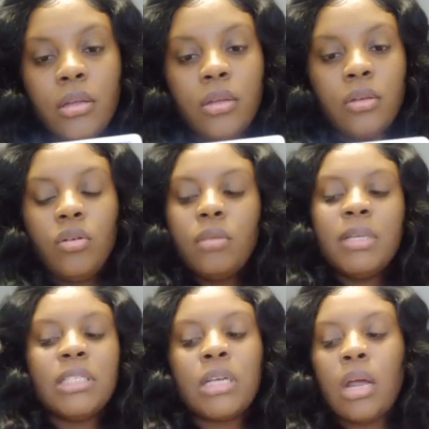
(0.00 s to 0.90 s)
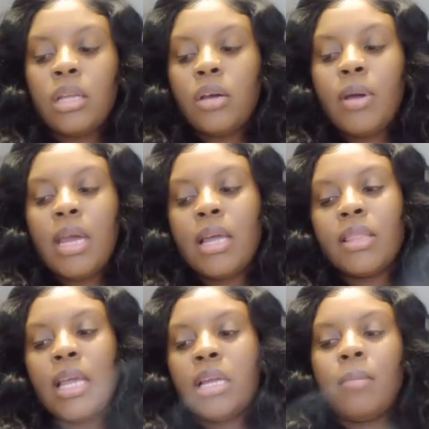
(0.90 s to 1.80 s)
you could be sitting all in your head
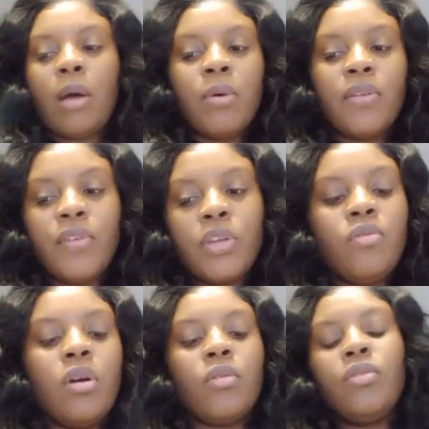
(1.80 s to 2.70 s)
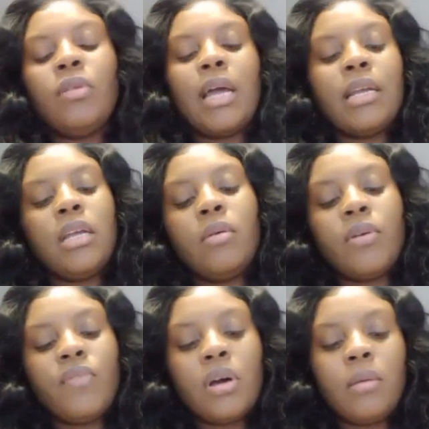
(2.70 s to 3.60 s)
thinking about what the fuck you gonna do. Like, damn, what
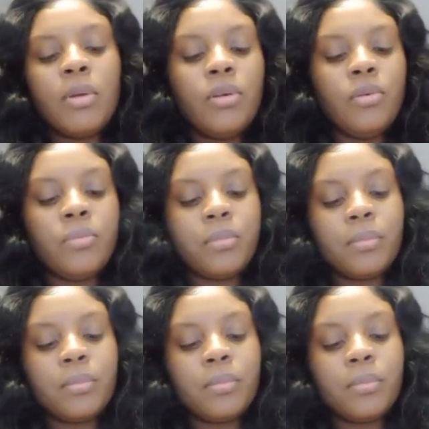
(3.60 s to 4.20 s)
the fuck I'm gonna do.